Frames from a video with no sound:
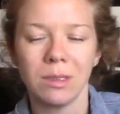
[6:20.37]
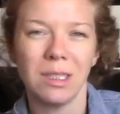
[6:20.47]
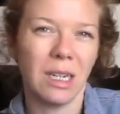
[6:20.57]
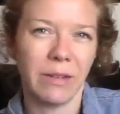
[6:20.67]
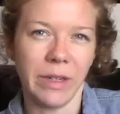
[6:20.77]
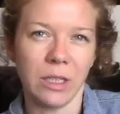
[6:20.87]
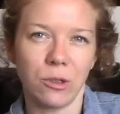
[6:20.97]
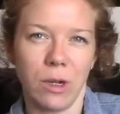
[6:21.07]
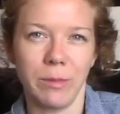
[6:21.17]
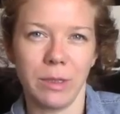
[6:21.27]
It's not even a
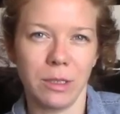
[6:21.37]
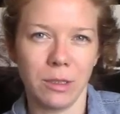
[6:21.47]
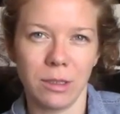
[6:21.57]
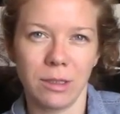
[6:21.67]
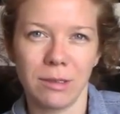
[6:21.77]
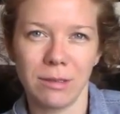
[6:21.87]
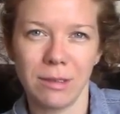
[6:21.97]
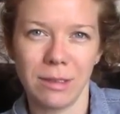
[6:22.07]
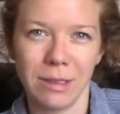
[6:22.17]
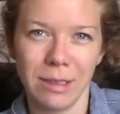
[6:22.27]
trim, it's just
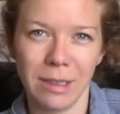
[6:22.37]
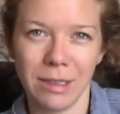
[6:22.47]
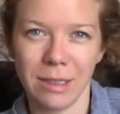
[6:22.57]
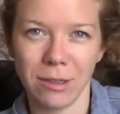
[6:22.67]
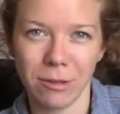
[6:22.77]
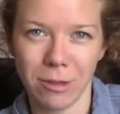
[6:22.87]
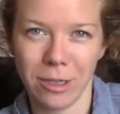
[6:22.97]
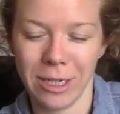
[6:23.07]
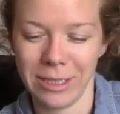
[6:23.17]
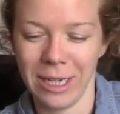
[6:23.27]
a single
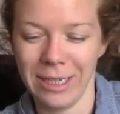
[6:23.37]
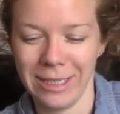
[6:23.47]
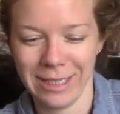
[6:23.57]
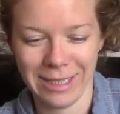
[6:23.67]
crochet chain.